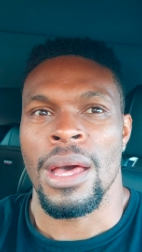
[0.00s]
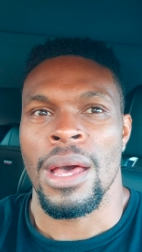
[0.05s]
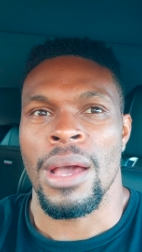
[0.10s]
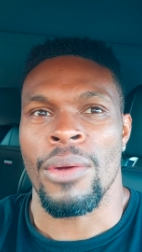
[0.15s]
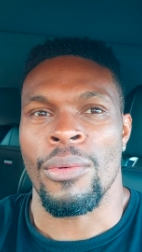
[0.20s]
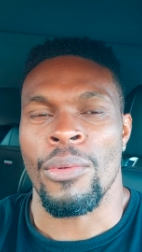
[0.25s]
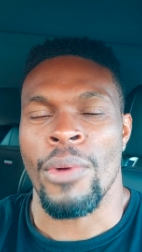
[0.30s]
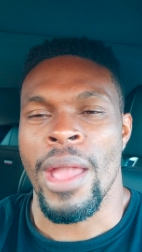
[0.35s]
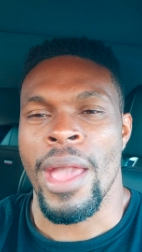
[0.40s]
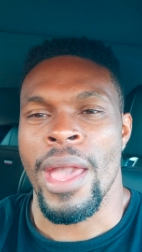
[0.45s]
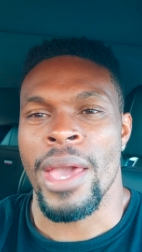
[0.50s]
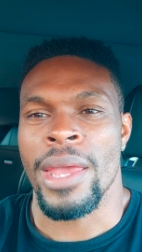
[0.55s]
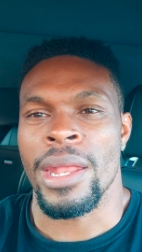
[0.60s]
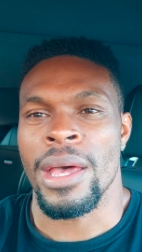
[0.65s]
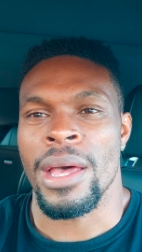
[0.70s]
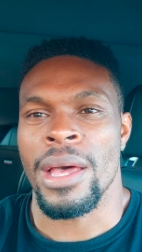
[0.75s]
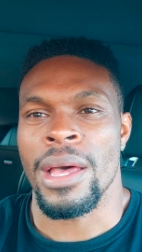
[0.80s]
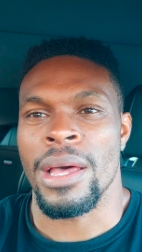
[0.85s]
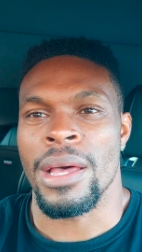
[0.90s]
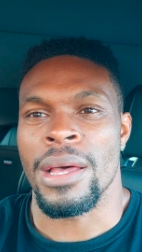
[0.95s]
I ran,
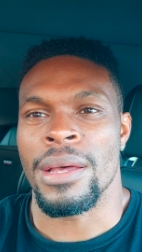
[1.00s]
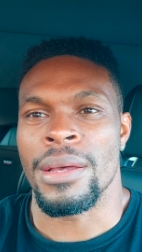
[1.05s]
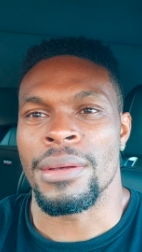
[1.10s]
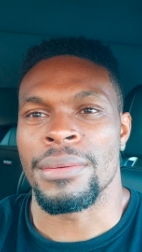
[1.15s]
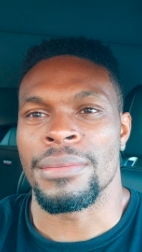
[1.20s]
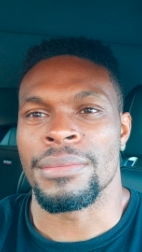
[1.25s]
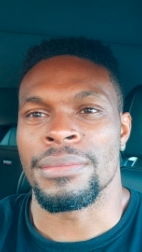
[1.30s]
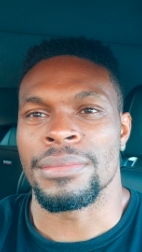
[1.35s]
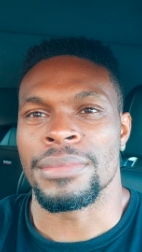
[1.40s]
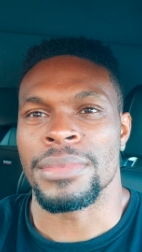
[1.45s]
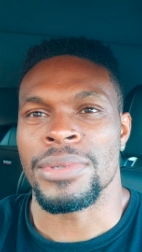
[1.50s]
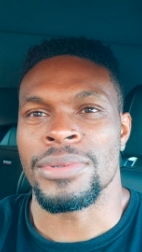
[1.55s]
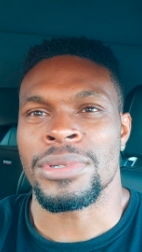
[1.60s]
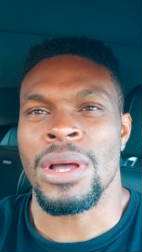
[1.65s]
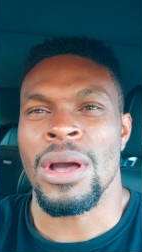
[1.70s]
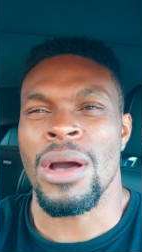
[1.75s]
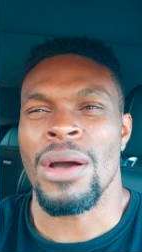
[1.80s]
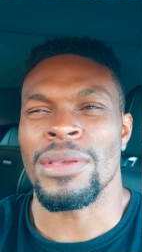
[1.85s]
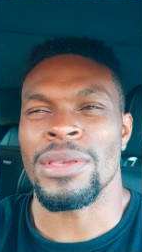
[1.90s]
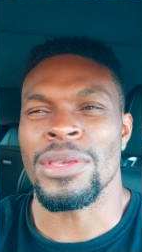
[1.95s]
um, it was
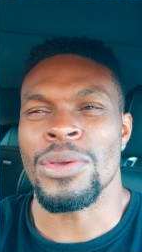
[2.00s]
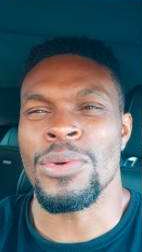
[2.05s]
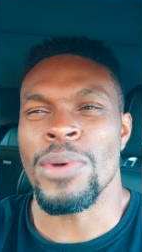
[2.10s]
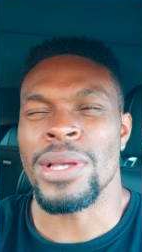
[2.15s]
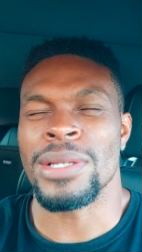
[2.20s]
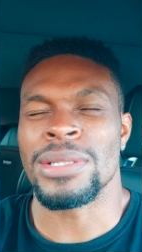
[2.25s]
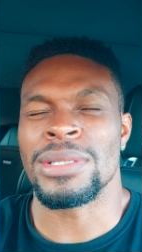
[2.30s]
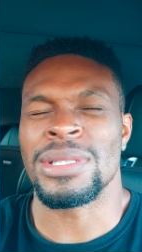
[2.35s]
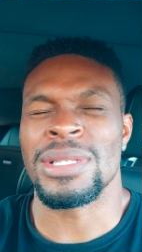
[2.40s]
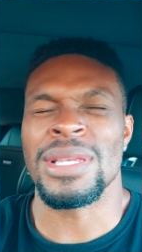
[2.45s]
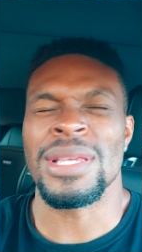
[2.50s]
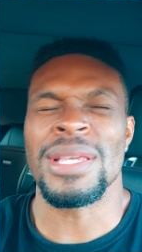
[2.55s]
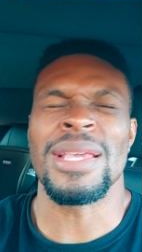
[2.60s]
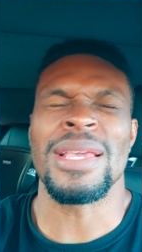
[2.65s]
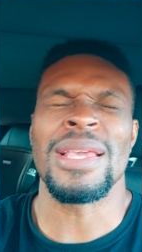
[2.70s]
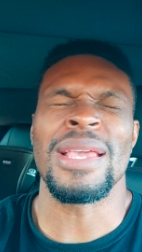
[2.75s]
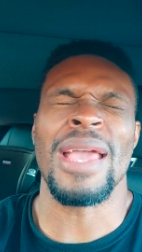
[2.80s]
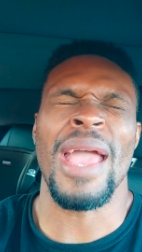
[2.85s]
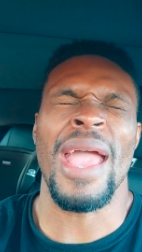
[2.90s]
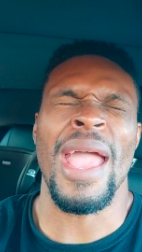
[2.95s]
called U S
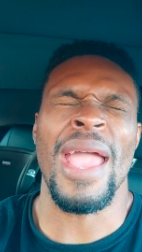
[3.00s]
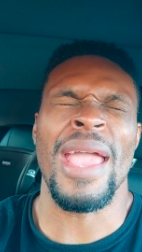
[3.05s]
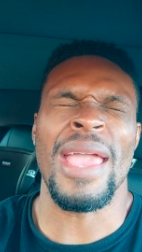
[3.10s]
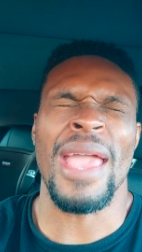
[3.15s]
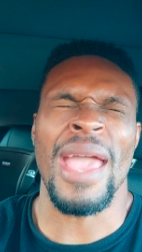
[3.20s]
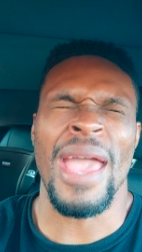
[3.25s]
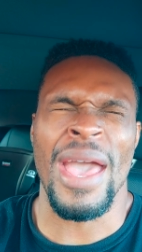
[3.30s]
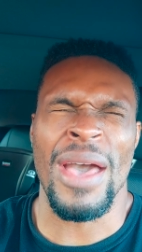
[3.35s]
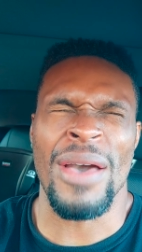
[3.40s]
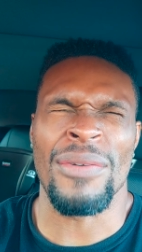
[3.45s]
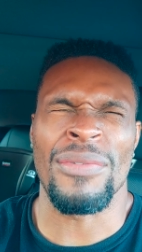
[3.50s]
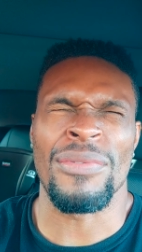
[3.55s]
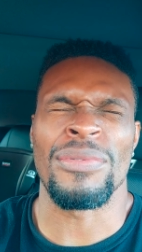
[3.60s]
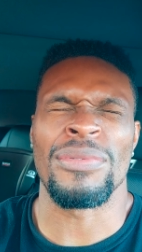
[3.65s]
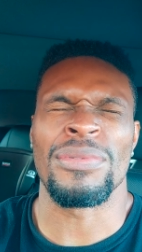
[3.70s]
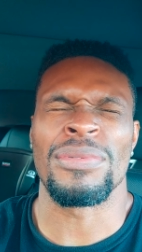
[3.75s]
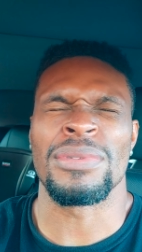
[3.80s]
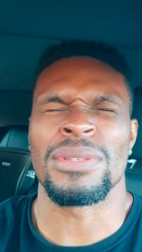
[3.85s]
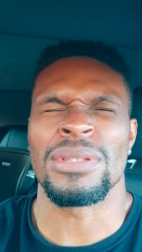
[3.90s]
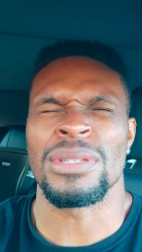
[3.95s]
T A
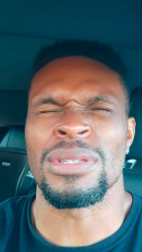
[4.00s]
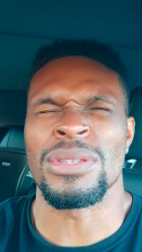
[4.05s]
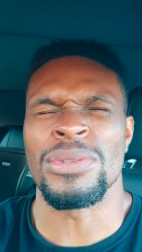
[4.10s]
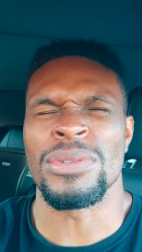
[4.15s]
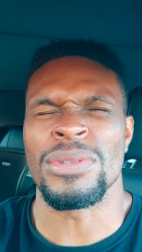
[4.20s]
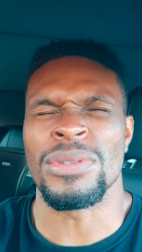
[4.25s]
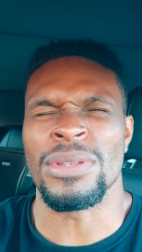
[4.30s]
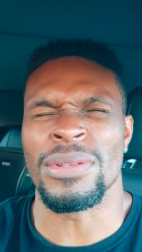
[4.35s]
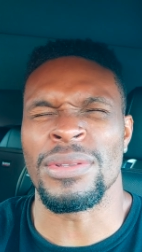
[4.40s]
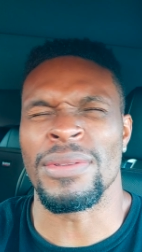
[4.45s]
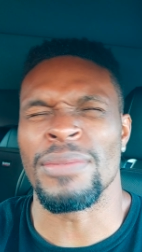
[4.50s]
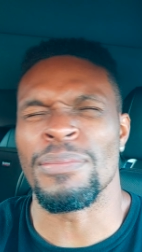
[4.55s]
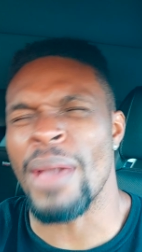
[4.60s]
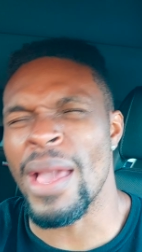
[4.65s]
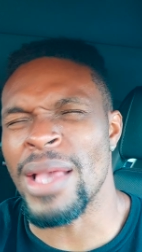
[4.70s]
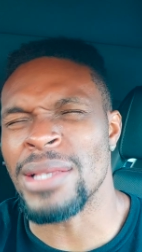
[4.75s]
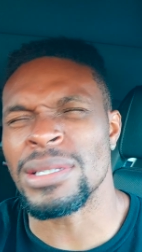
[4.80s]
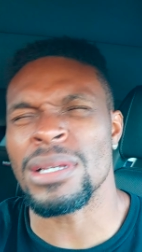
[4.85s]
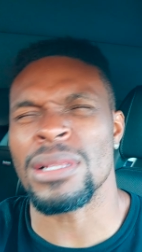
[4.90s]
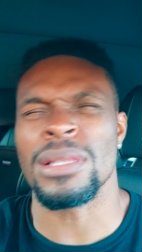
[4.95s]
F, you,
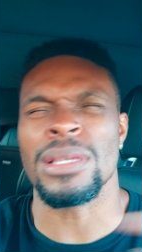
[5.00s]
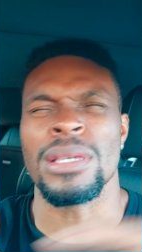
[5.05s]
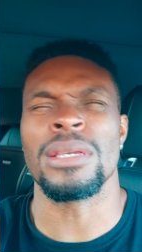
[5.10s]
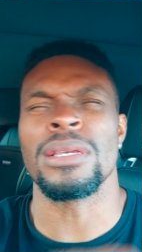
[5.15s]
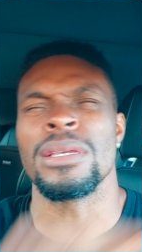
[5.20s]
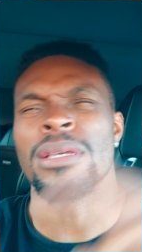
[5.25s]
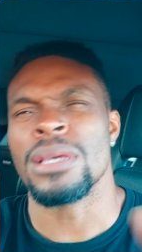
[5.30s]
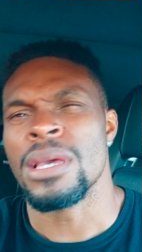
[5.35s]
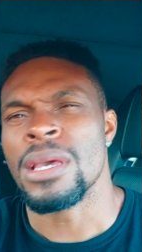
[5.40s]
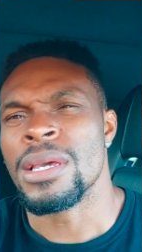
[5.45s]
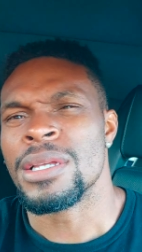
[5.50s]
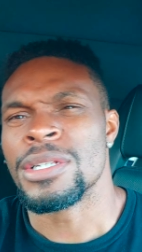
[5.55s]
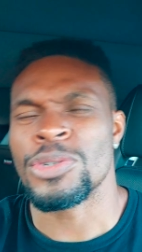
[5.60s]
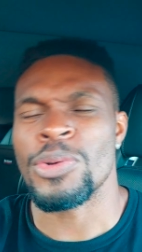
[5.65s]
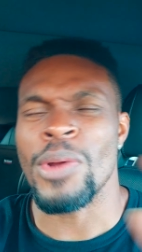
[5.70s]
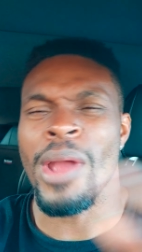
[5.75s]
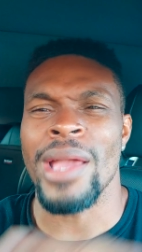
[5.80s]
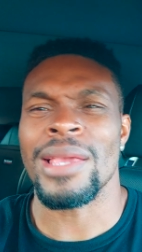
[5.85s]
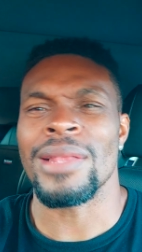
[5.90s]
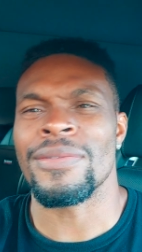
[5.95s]
basically
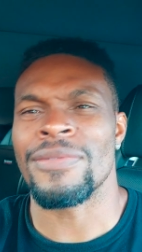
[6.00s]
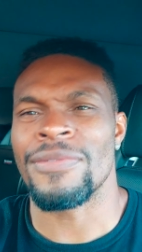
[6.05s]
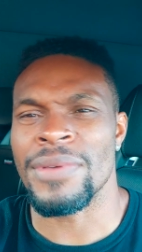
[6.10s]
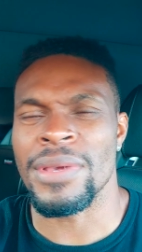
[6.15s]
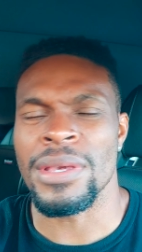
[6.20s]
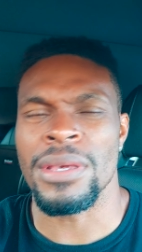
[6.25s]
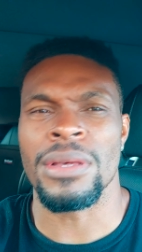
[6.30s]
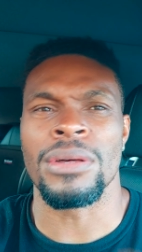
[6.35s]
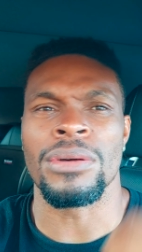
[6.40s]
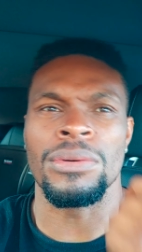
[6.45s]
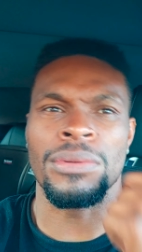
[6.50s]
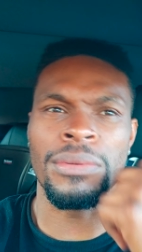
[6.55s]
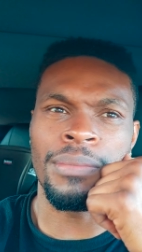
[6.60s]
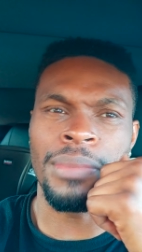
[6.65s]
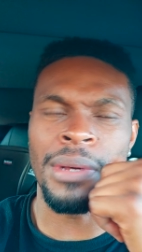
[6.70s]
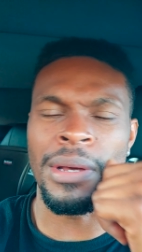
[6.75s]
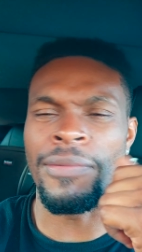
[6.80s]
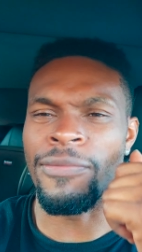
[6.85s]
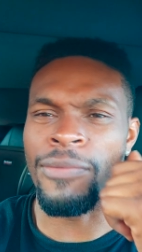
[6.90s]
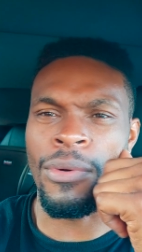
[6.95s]
track and field,
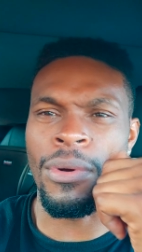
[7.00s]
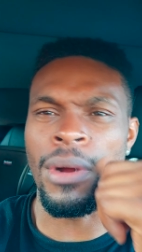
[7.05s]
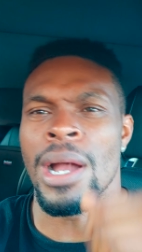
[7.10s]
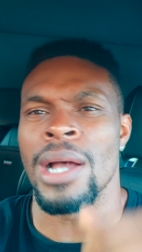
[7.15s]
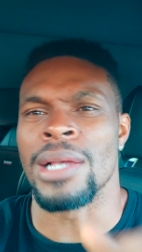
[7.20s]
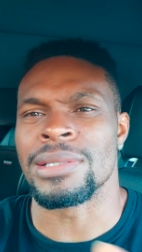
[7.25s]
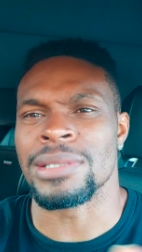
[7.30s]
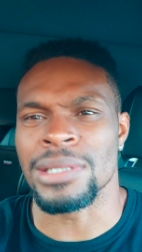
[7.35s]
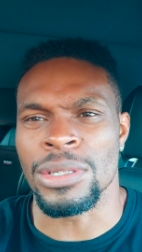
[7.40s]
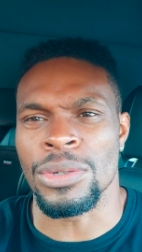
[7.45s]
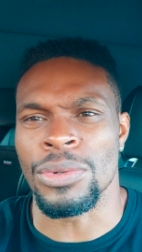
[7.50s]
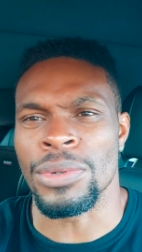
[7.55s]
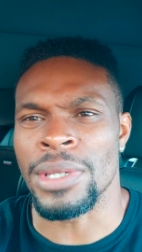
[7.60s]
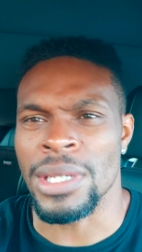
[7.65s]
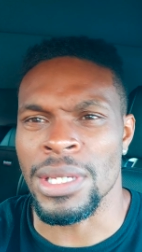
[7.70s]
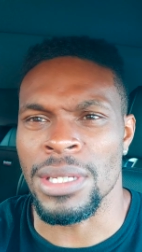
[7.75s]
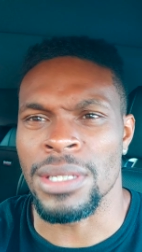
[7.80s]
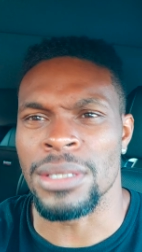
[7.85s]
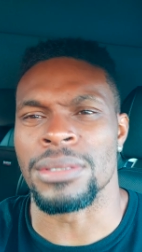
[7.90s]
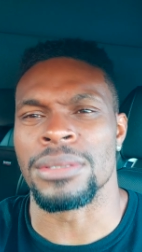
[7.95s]
but for us little
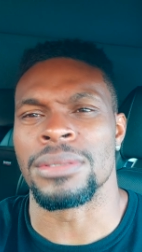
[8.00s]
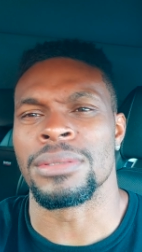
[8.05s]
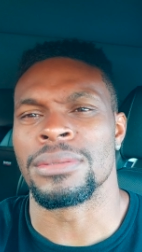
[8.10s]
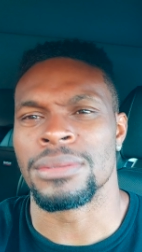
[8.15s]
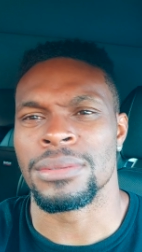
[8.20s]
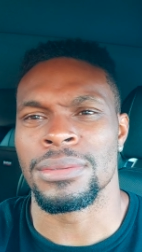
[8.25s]
kids.